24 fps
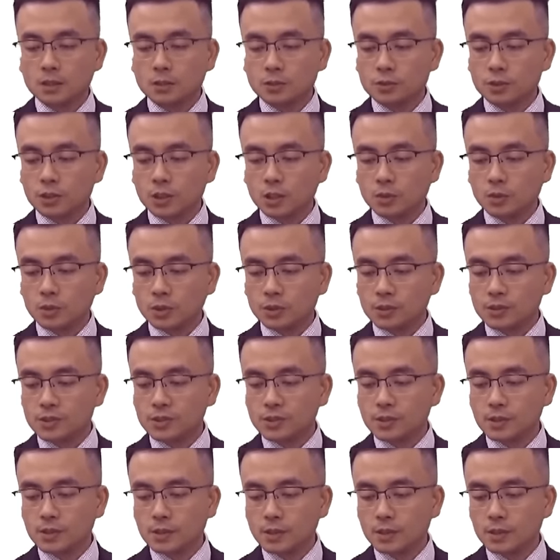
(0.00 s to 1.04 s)
So in other
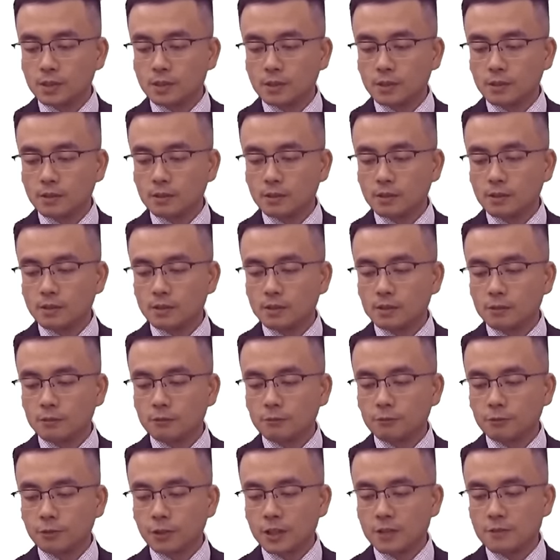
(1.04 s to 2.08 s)
words,
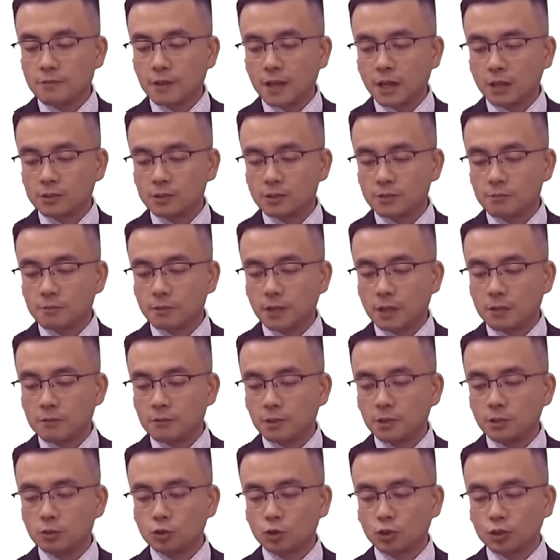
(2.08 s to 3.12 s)

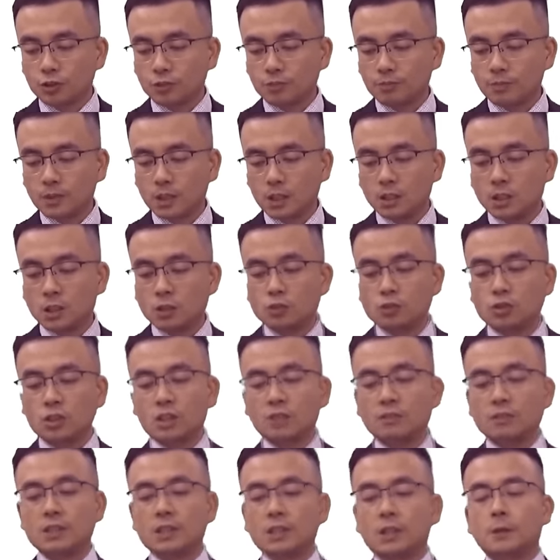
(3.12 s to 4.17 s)
3,500 in each and
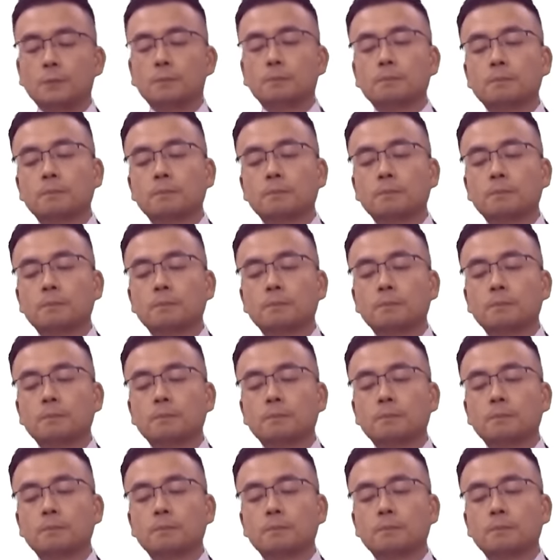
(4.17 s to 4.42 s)
every year.